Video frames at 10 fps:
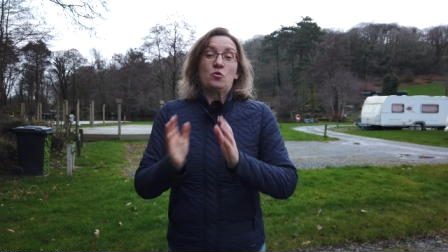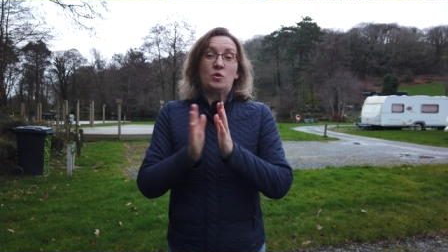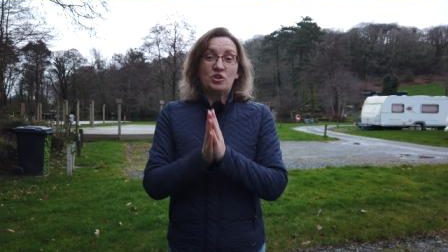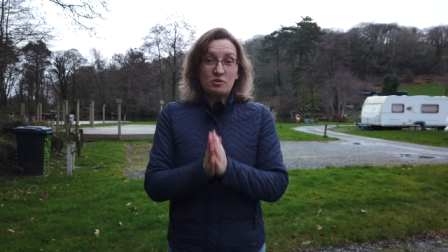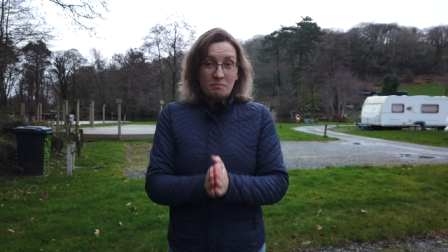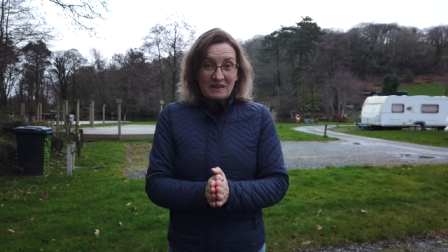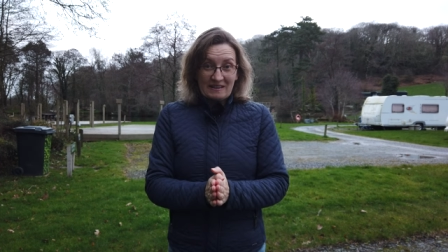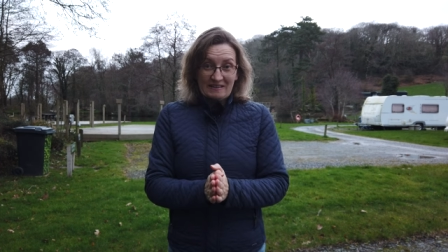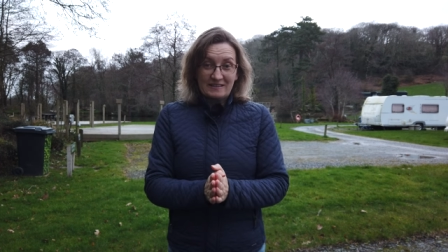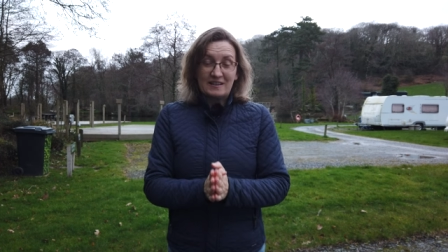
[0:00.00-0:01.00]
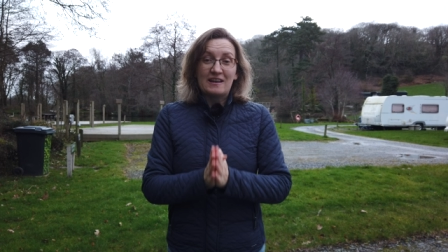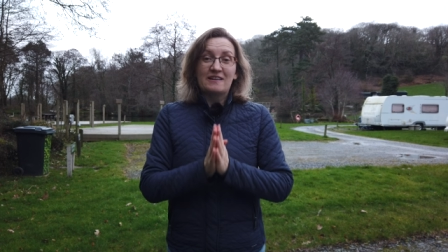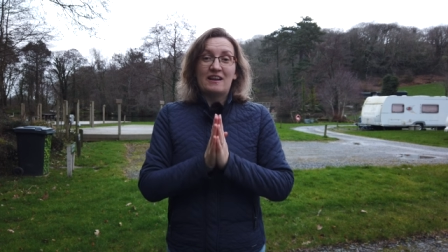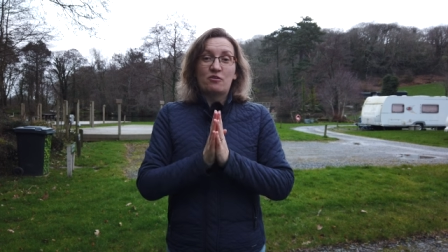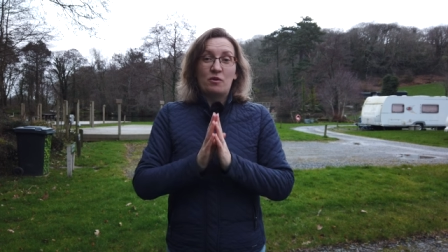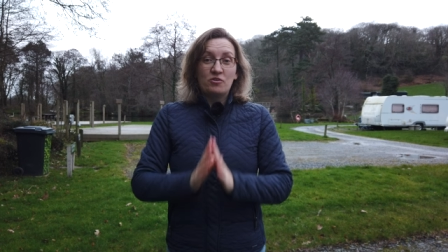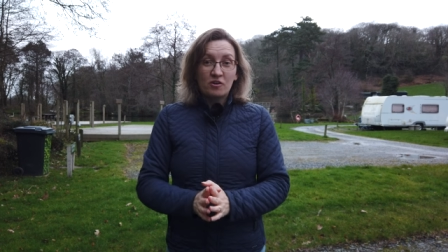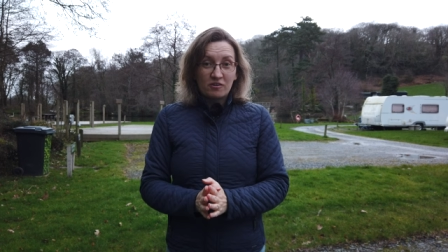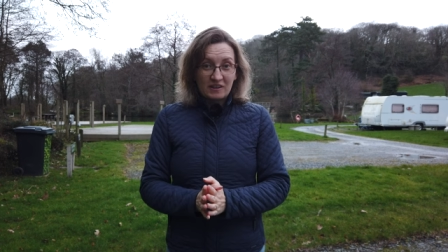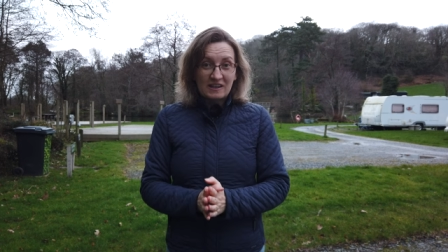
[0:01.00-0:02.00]
which means that when
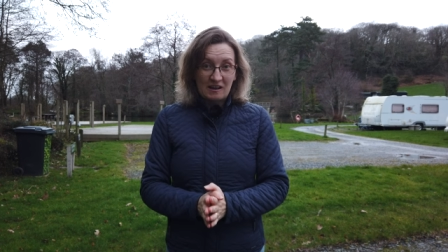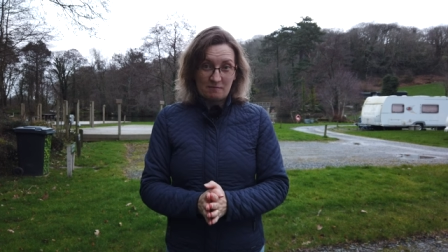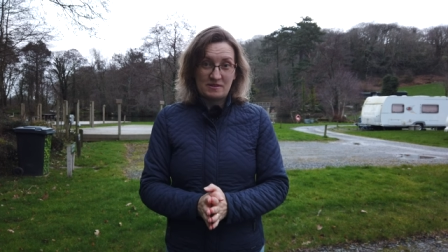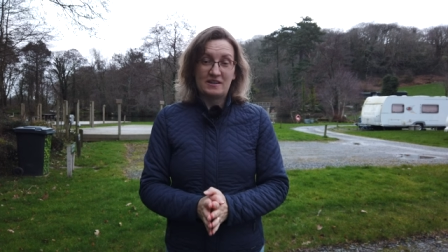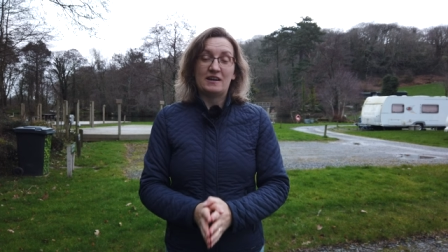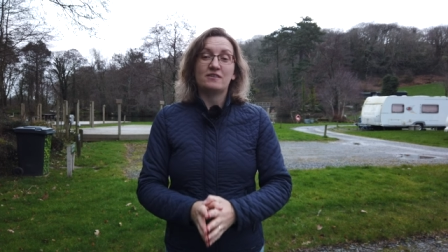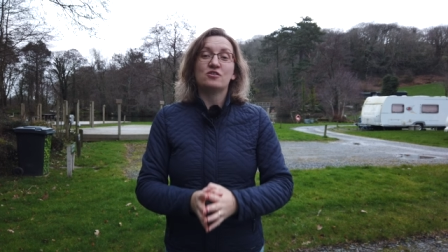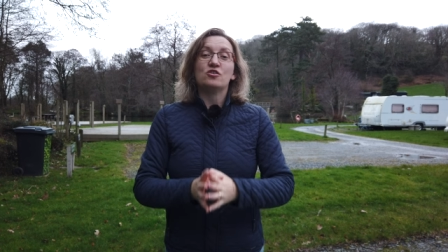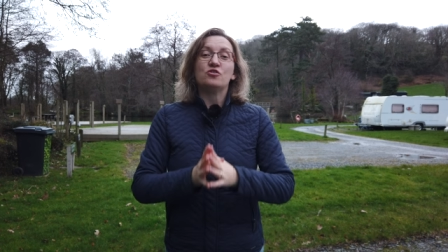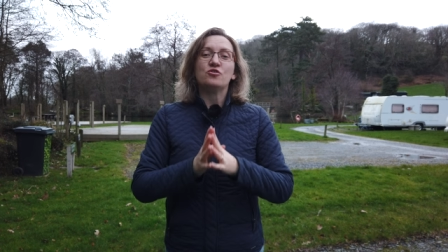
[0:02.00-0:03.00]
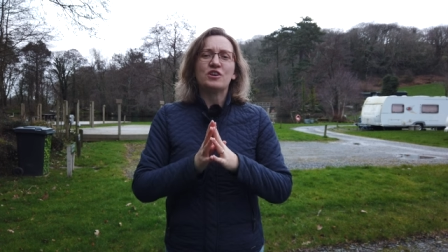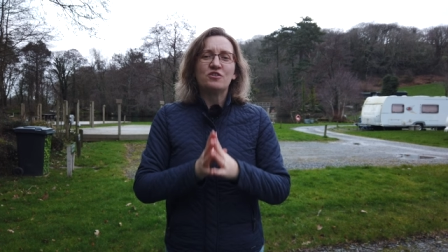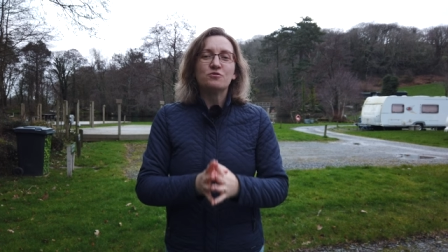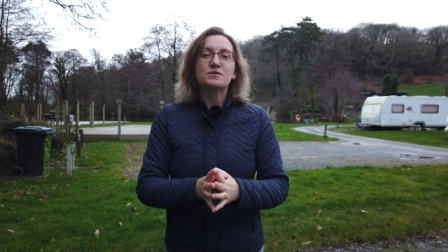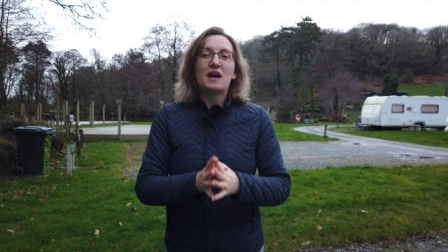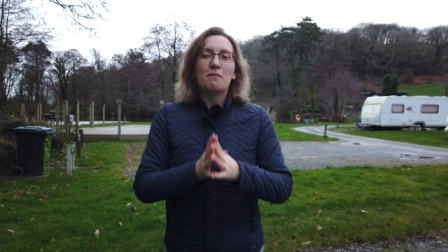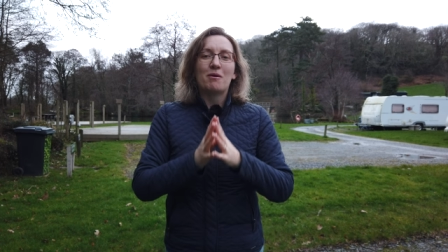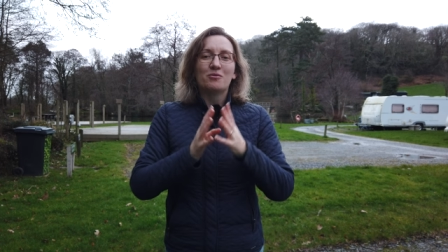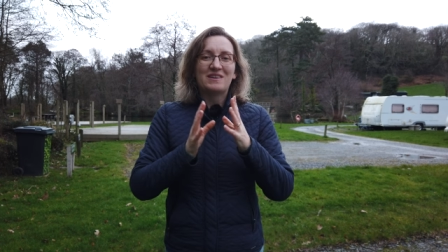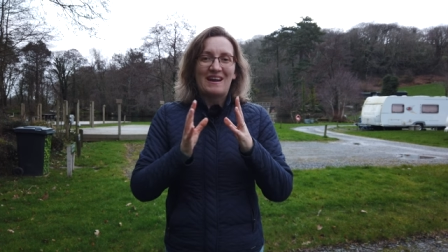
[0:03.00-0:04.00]
you're on a campsite, you can use
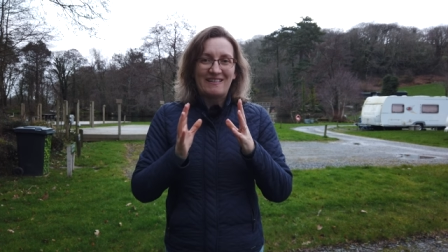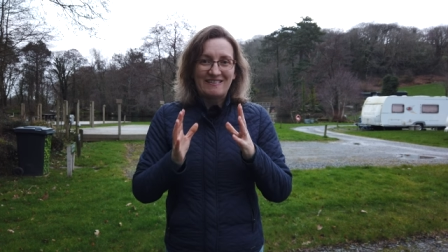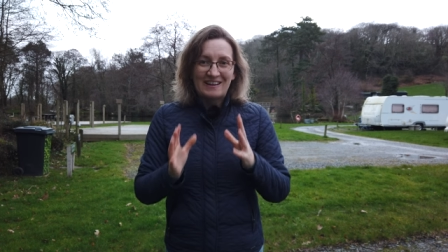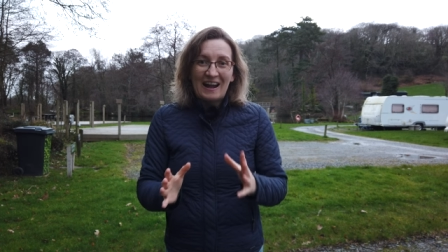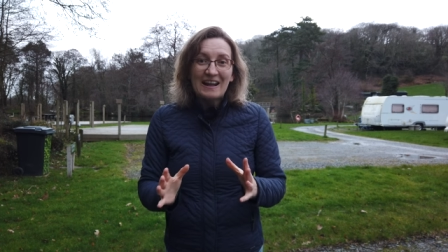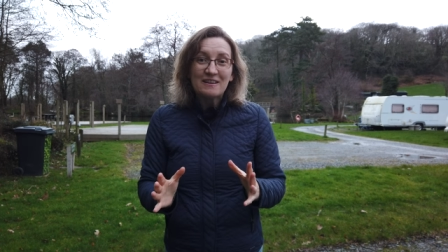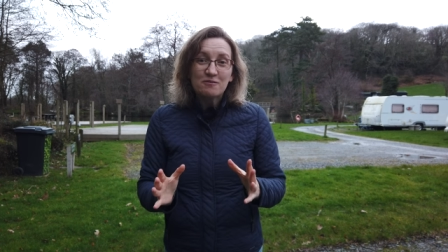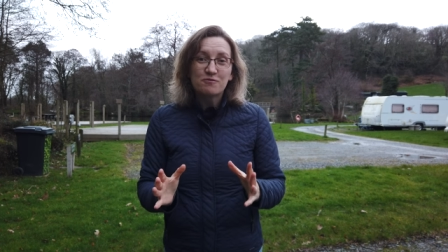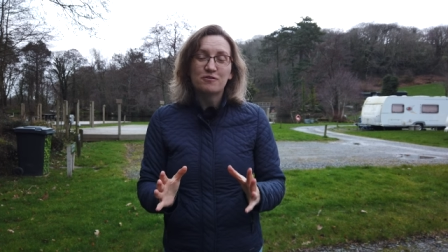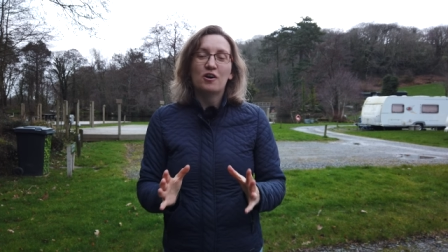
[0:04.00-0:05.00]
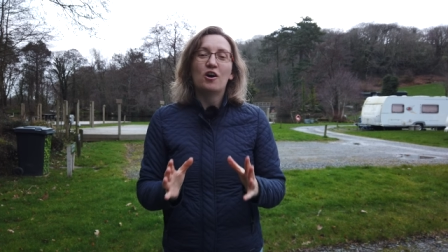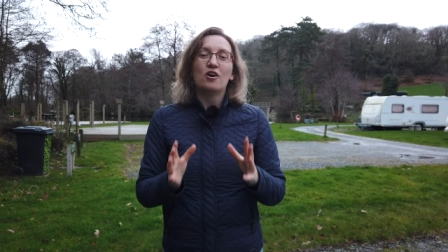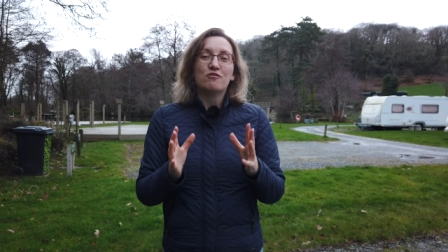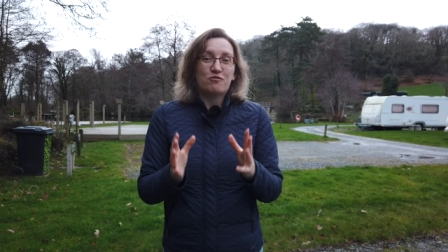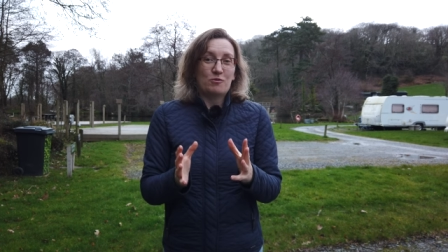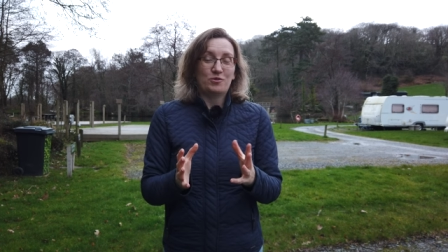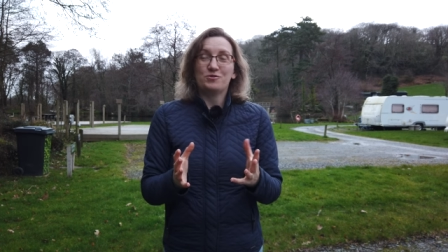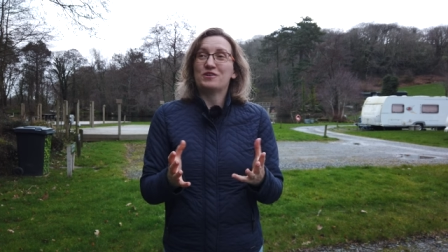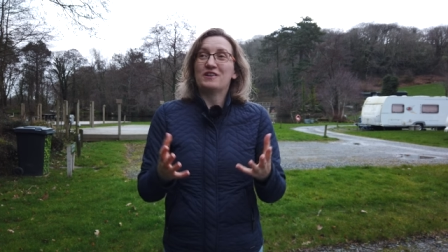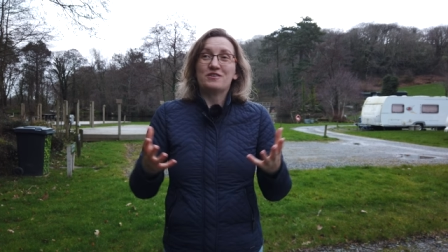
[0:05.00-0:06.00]
about a tenth of
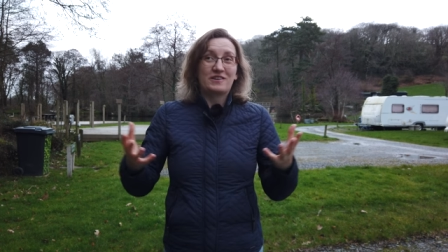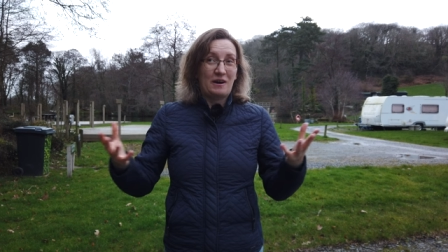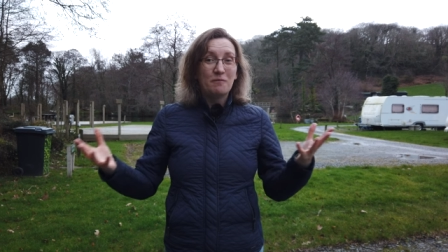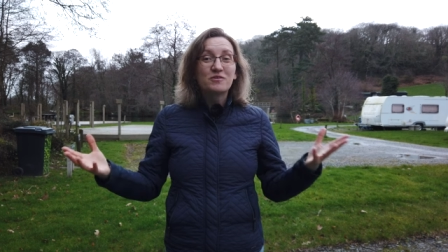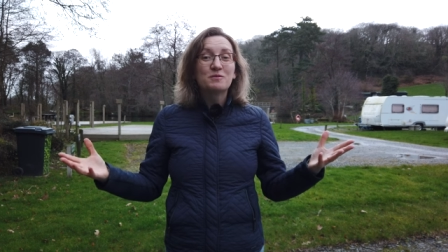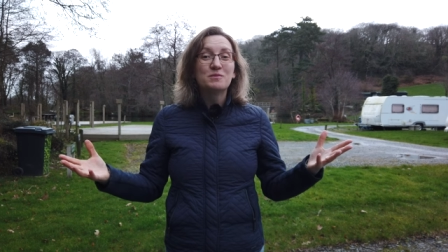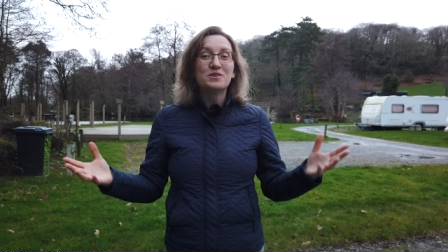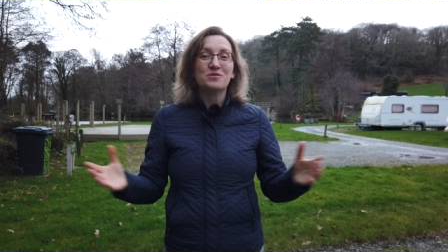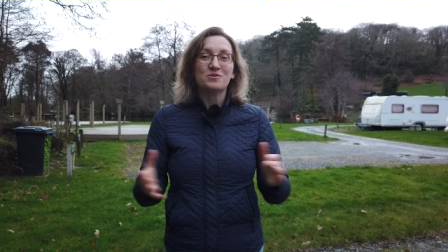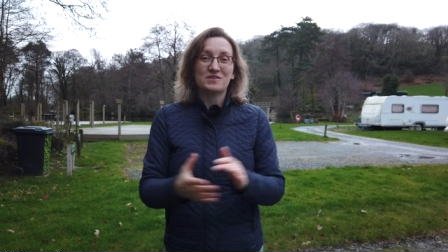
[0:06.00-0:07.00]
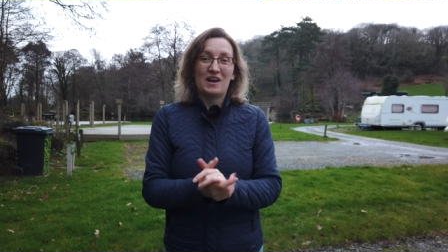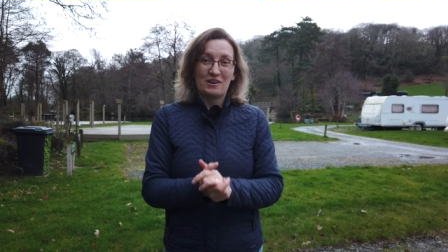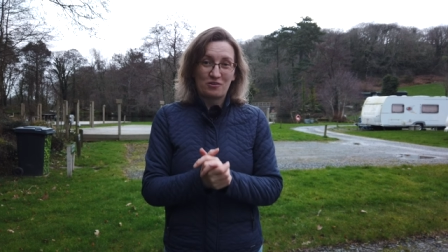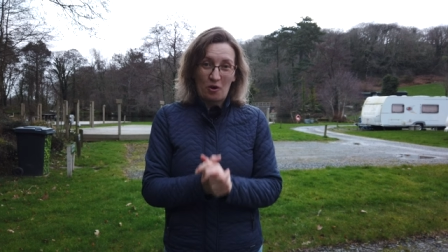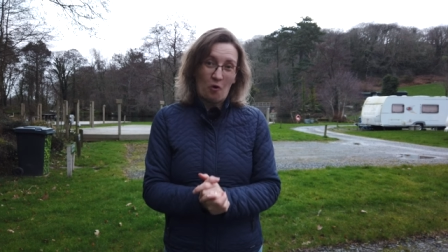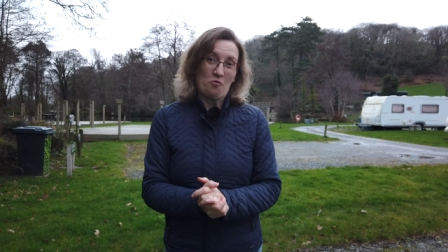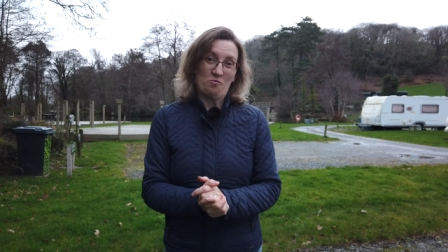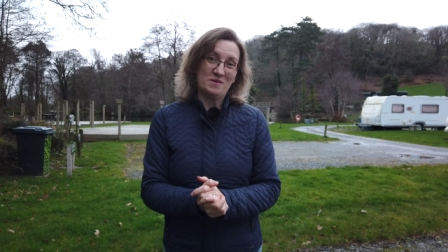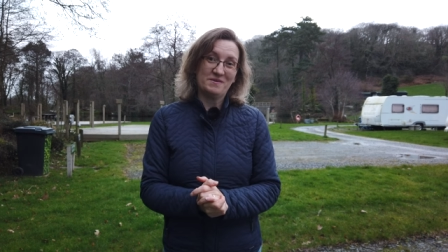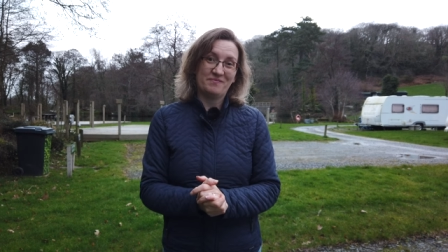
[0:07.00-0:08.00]
what you can comfortably use at
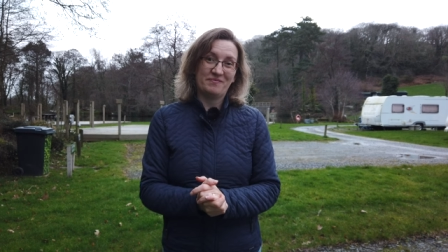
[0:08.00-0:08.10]
home,